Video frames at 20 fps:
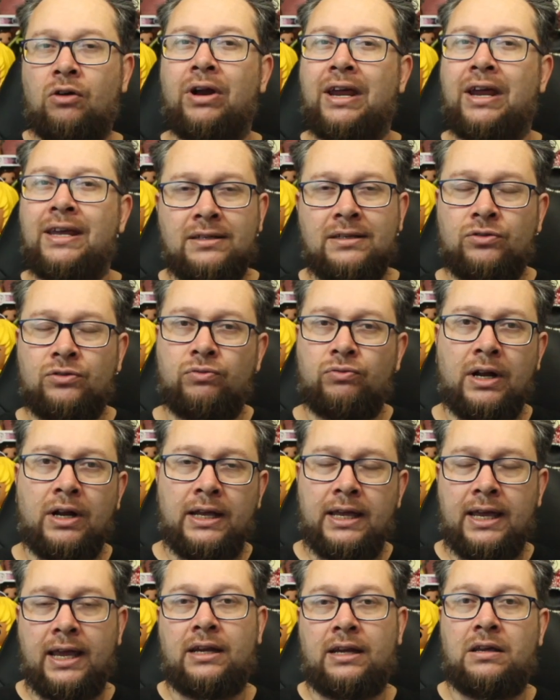isn't
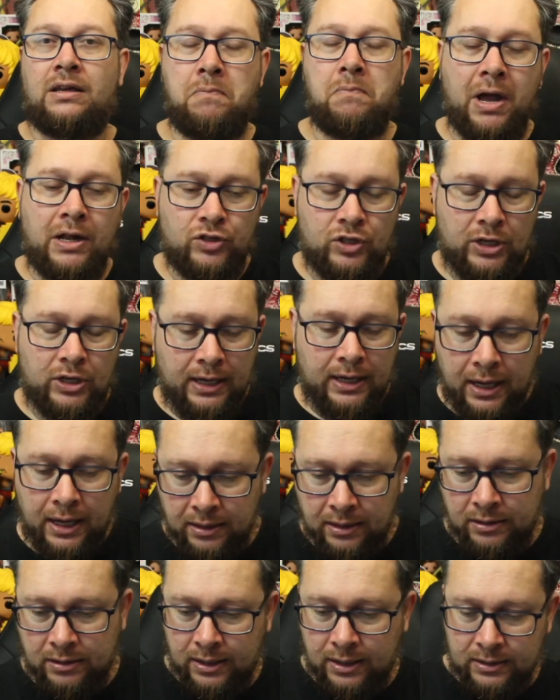really any magic
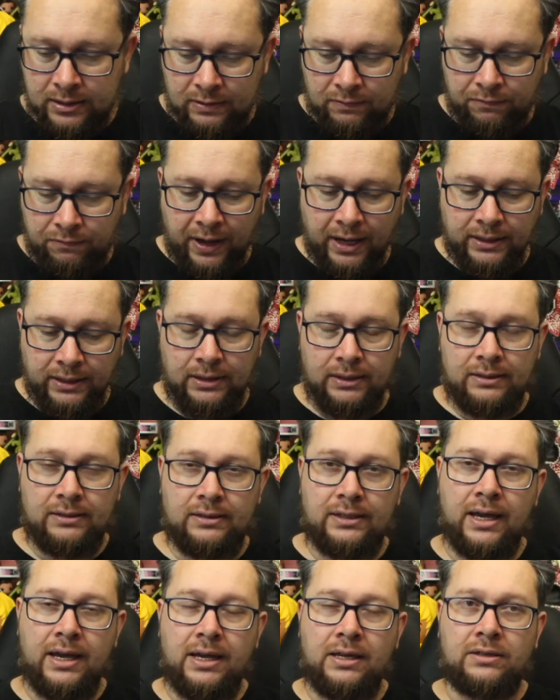in this. In fact, it
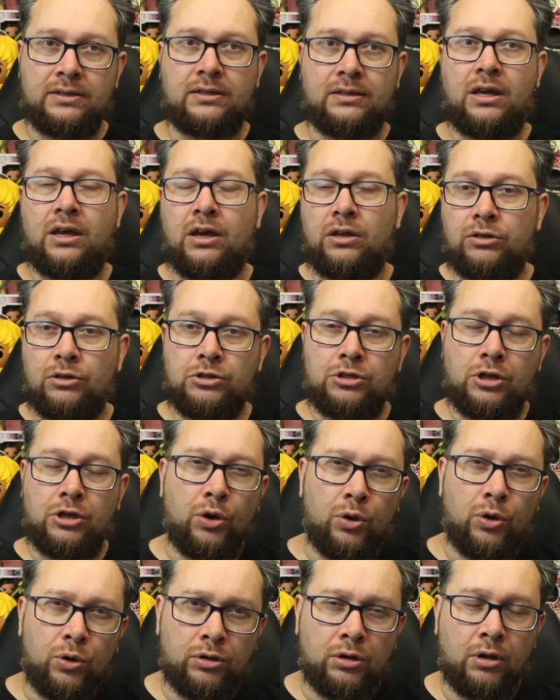takes the
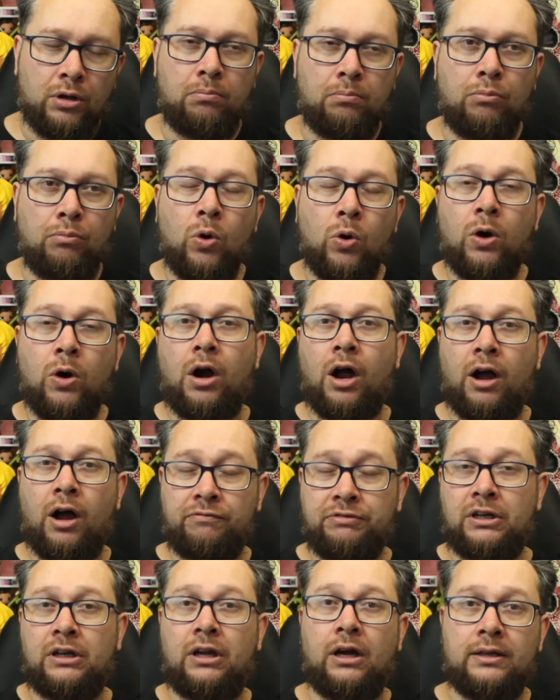tone more
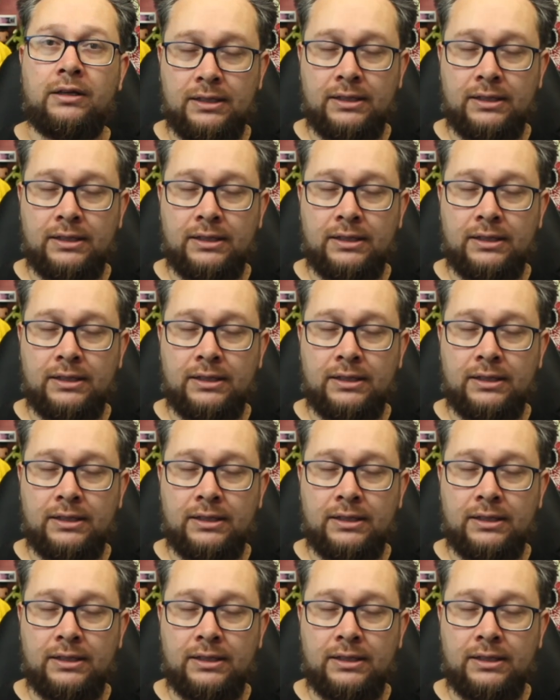of the Last